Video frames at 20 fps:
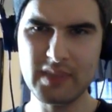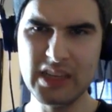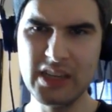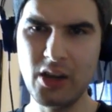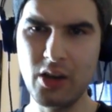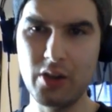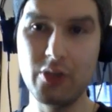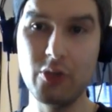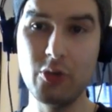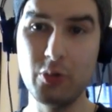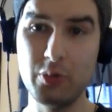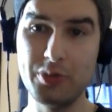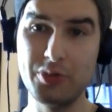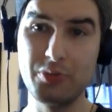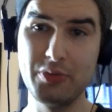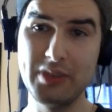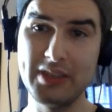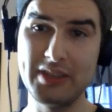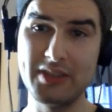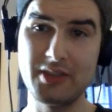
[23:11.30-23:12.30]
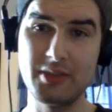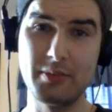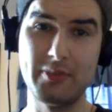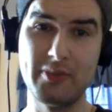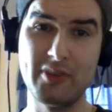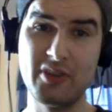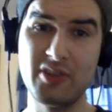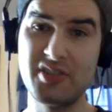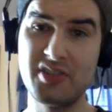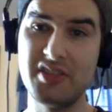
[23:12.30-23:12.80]
Although it was really
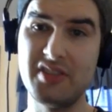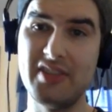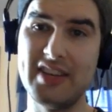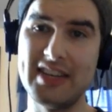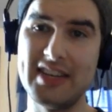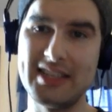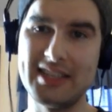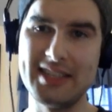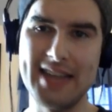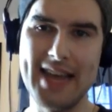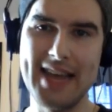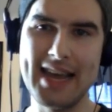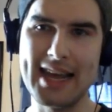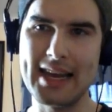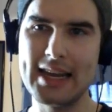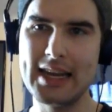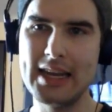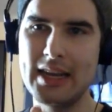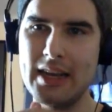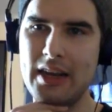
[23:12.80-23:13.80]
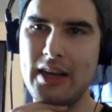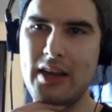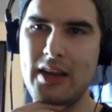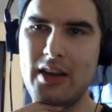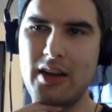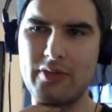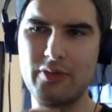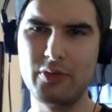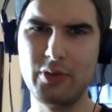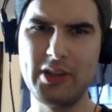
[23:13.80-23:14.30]
subversive in its day,
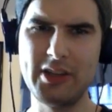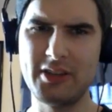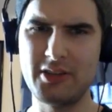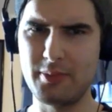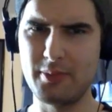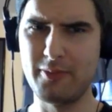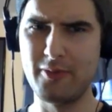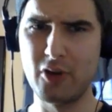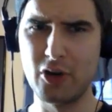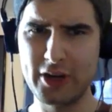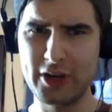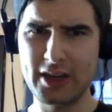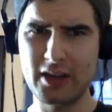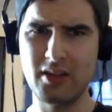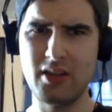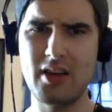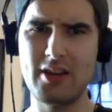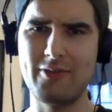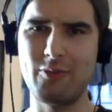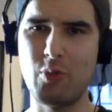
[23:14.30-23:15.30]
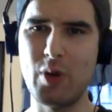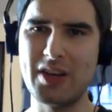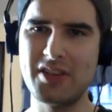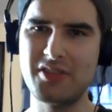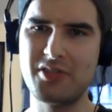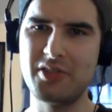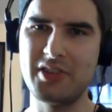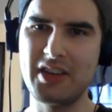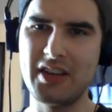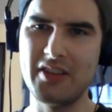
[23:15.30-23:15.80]
of really subverting a lot of
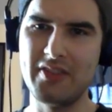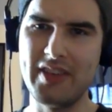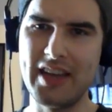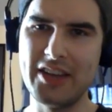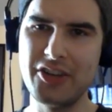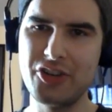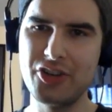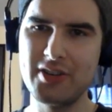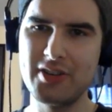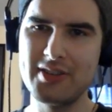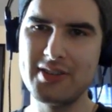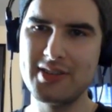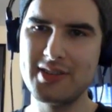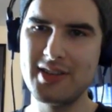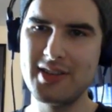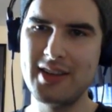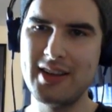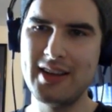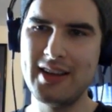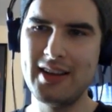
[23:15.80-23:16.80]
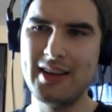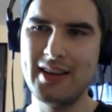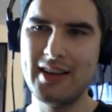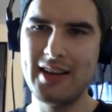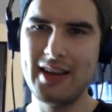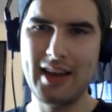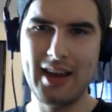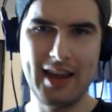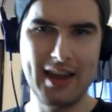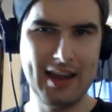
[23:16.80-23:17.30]
Western conventions.
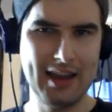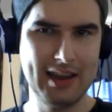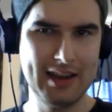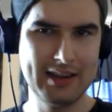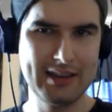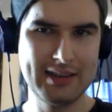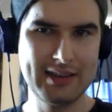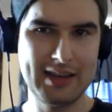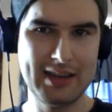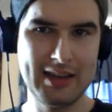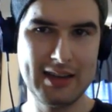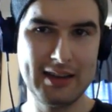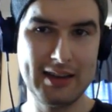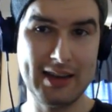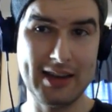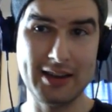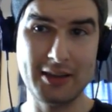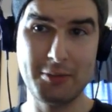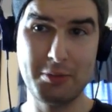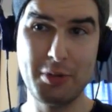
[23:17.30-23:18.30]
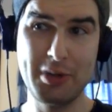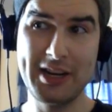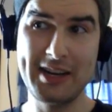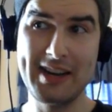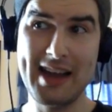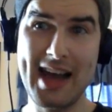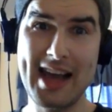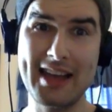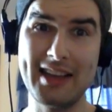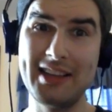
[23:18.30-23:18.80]
And yeah, it's pretty
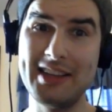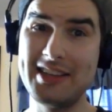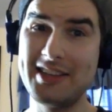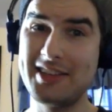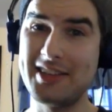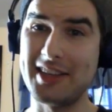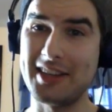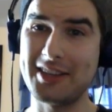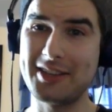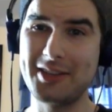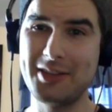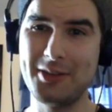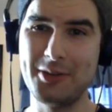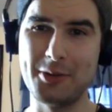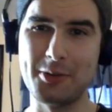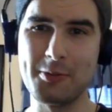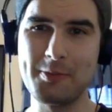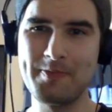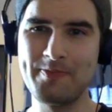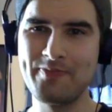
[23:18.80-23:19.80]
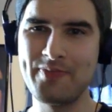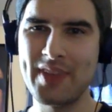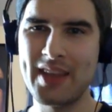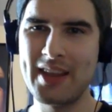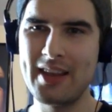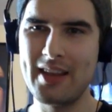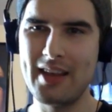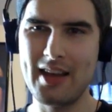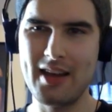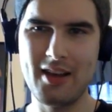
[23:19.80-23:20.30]
nihilistic too.
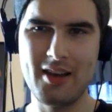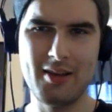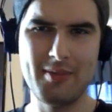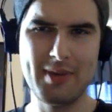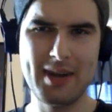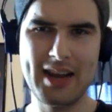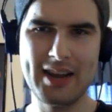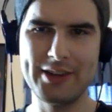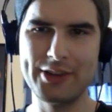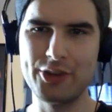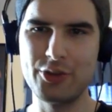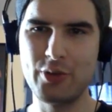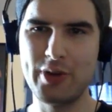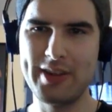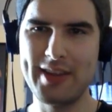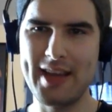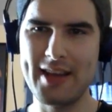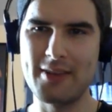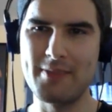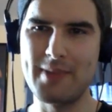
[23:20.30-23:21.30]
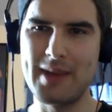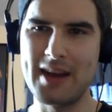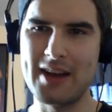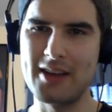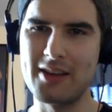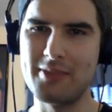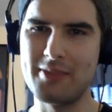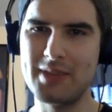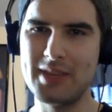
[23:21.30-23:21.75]
But I enjoy that about it.